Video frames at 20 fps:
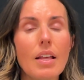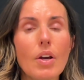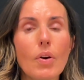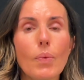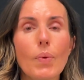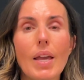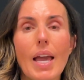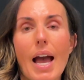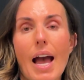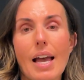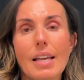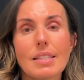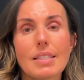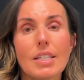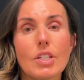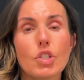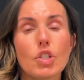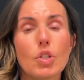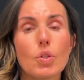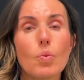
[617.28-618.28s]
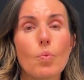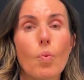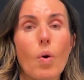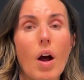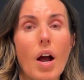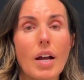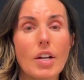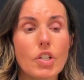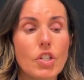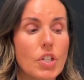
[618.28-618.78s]
We ask that you
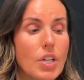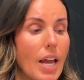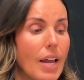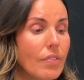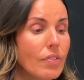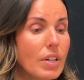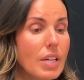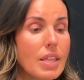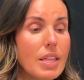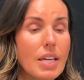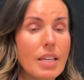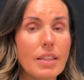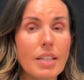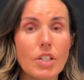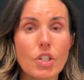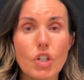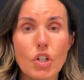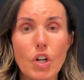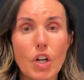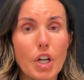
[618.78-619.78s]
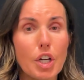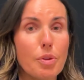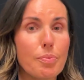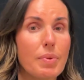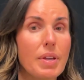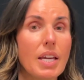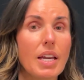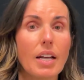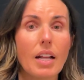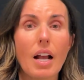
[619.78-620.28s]
wash everything that you're going to
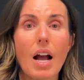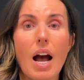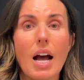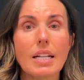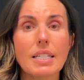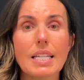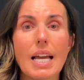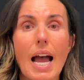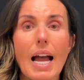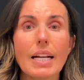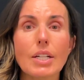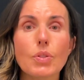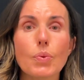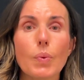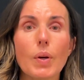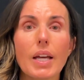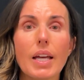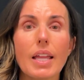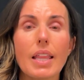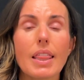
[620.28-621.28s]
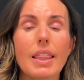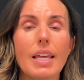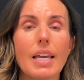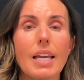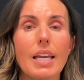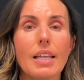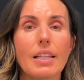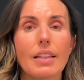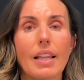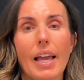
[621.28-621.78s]
be in contact with
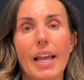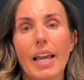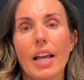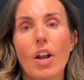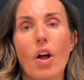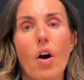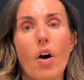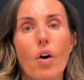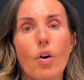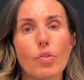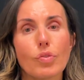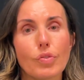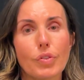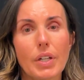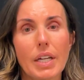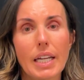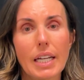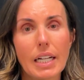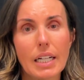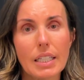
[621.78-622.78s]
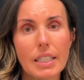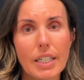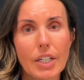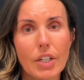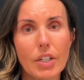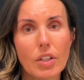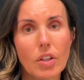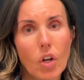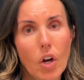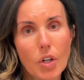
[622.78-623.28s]
in like an all free and
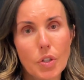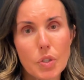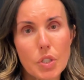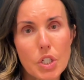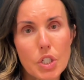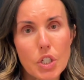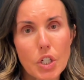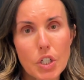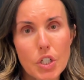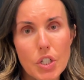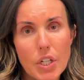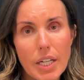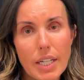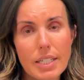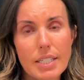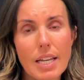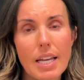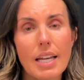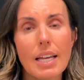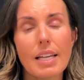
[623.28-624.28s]
clear laundry detergent,